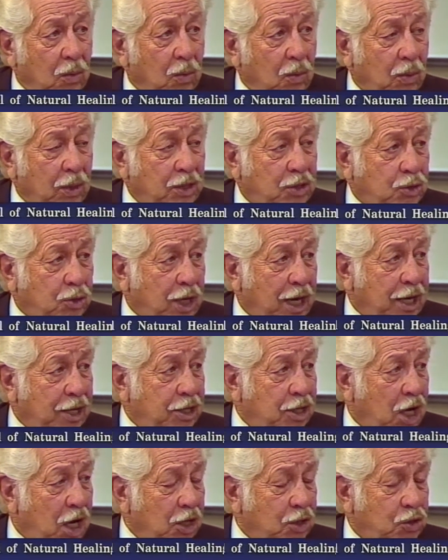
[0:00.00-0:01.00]
We try
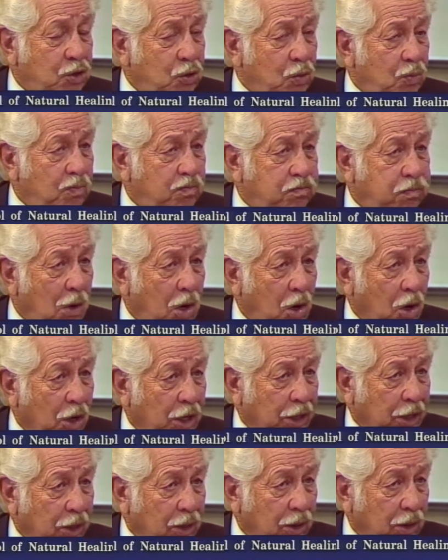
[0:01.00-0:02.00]
not to
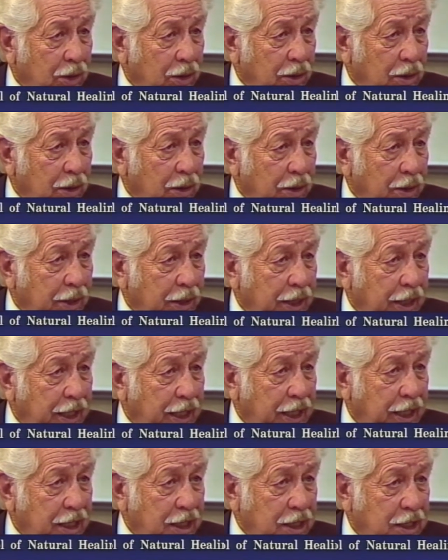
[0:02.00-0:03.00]
boil
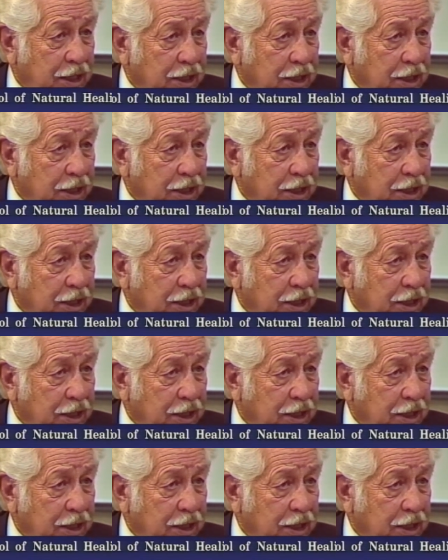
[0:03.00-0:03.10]
any